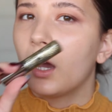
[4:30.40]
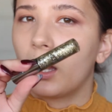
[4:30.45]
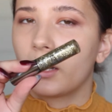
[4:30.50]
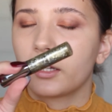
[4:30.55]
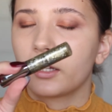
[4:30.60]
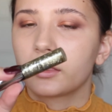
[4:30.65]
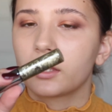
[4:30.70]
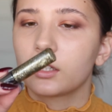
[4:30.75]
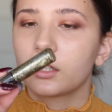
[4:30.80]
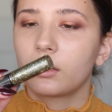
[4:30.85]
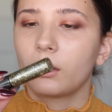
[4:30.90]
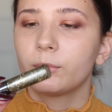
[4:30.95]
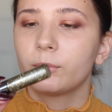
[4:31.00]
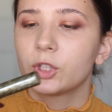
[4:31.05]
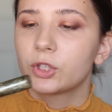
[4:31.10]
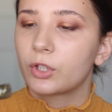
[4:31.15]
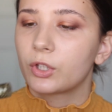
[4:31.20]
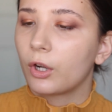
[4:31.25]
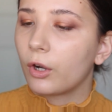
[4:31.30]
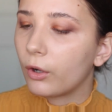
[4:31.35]
And I think I'm
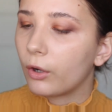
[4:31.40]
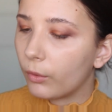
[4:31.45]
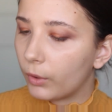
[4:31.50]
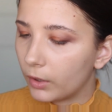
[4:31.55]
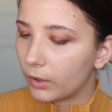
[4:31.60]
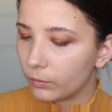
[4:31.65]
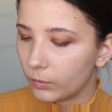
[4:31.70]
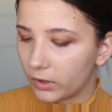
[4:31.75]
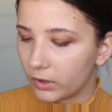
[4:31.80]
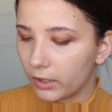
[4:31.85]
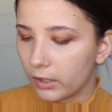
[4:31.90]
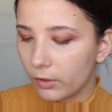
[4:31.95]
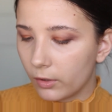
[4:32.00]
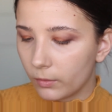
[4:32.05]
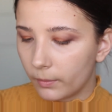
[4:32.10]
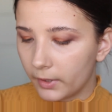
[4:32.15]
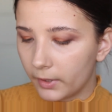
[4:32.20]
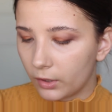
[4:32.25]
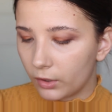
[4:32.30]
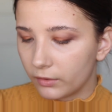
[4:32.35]
just going to go in with a
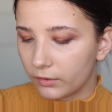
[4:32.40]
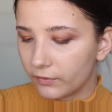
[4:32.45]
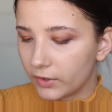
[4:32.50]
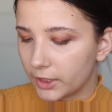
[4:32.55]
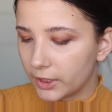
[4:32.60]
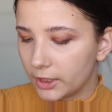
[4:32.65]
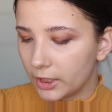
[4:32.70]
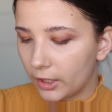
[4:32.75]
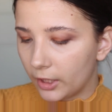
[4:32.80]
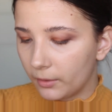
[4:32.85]
little bit of the